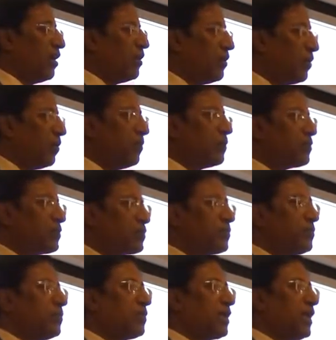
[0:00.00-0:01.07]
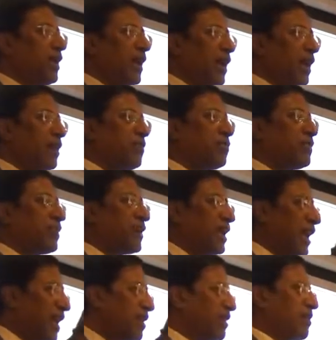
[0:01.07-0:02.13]
Don't shoot an ant with a
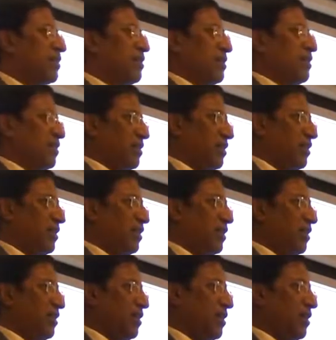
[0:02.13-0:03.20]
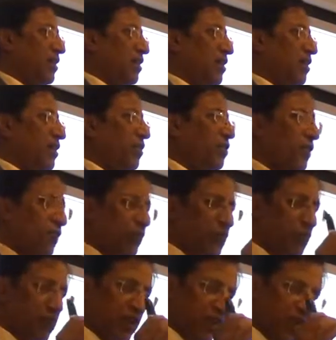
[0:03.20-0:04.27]
cannon. You have to
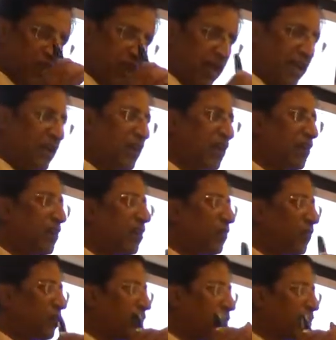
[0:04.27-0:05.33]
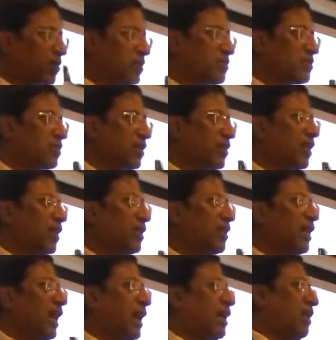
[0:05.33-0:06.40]
kill an ant, focus on killing
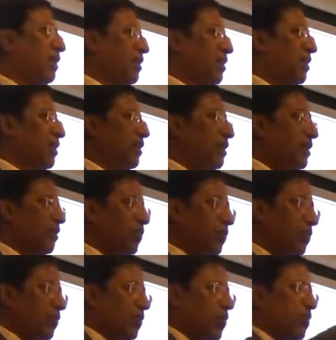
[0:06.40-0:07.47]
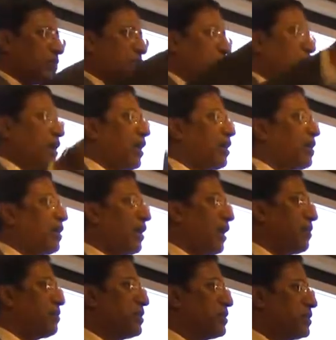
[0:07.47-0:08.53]
the ant, and the group cause collateral
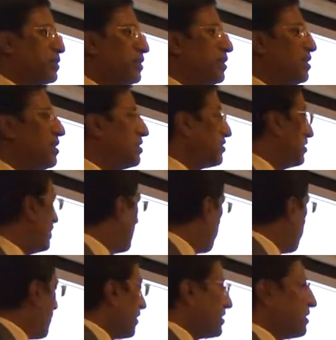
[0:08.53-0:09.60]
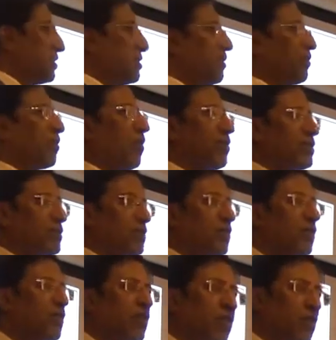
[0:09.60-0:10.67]
damage. So in the process, they have caused
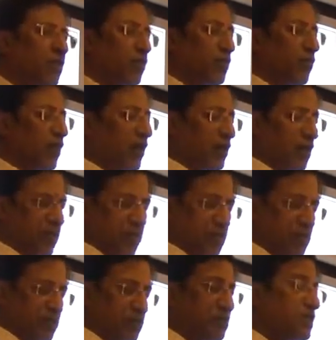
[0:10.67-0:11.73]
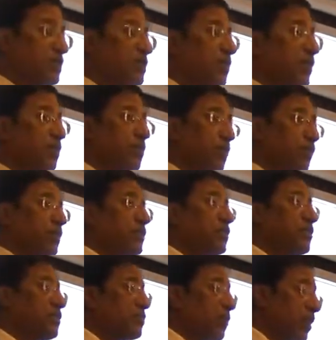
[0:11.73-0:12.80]
a lot of collateral damage, which is where the profession
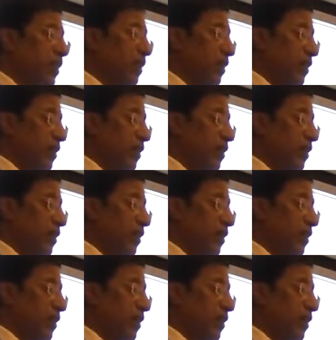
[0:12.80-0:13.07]
is not.